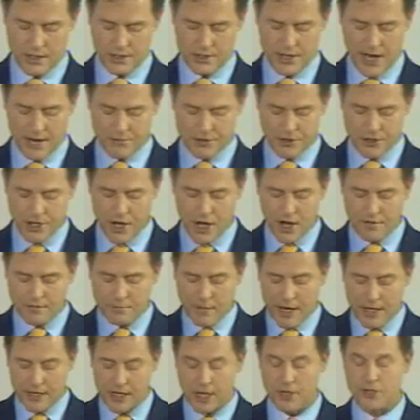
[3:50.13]
To have served
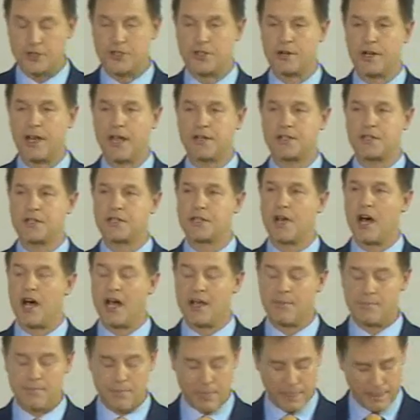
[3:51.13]
my country at a
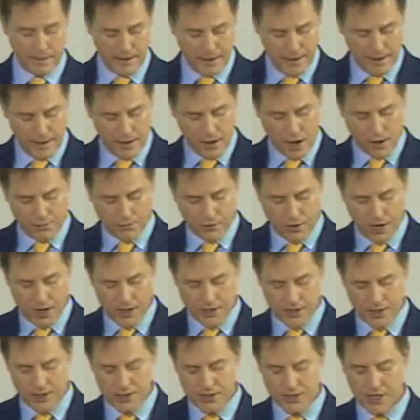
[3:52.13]
time of
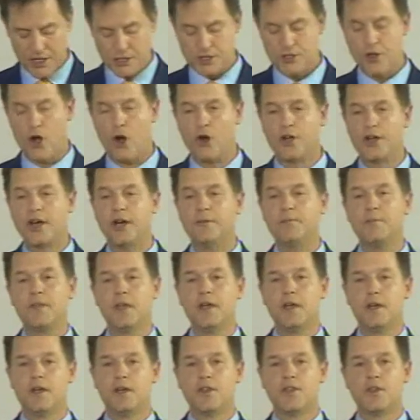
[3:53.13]
crisis is an honour
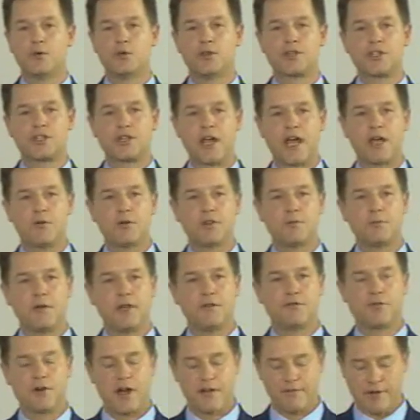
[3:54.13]
that will stay with
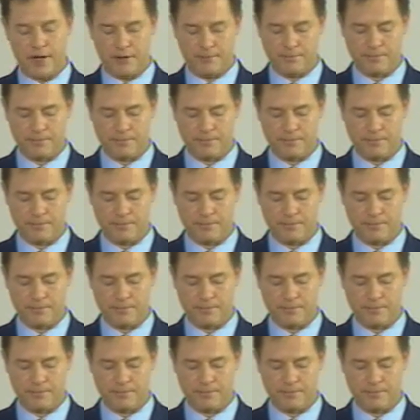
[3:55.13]
me forever.